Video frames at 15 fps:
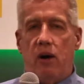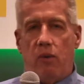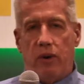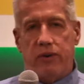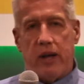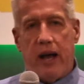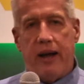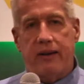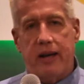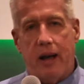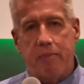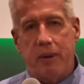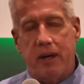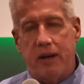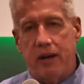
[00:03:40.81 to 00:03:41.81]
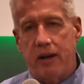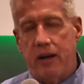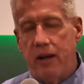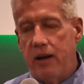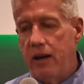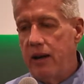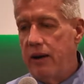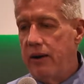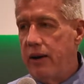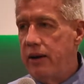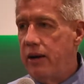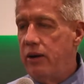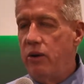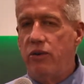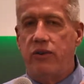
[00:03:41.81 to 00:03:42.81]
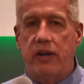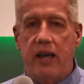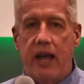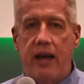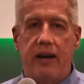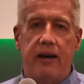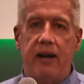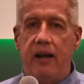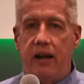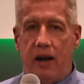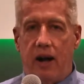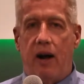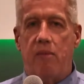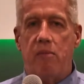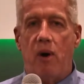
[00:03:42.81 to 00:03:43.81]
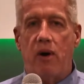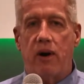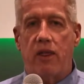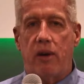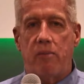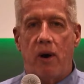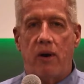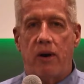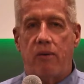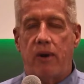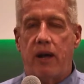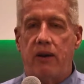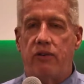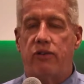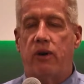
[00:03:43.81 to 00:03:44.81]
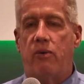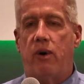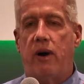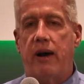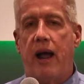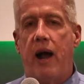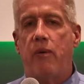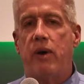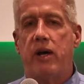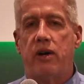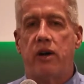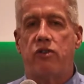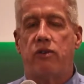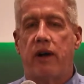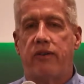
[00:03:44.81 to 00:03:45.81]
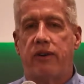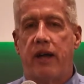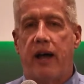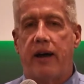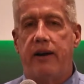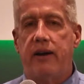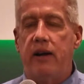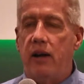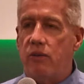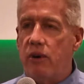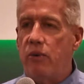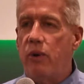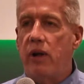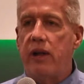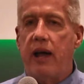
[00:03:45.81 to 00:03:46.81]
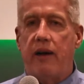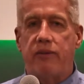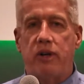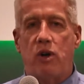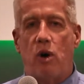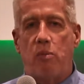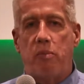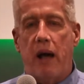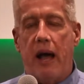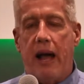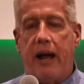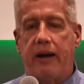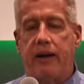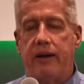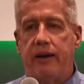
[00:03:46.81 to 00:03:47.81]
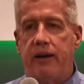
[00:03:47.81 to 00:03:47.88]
What's the hot topic in the news again? The murder rate and so on. How are we going to address that? We really have to go back.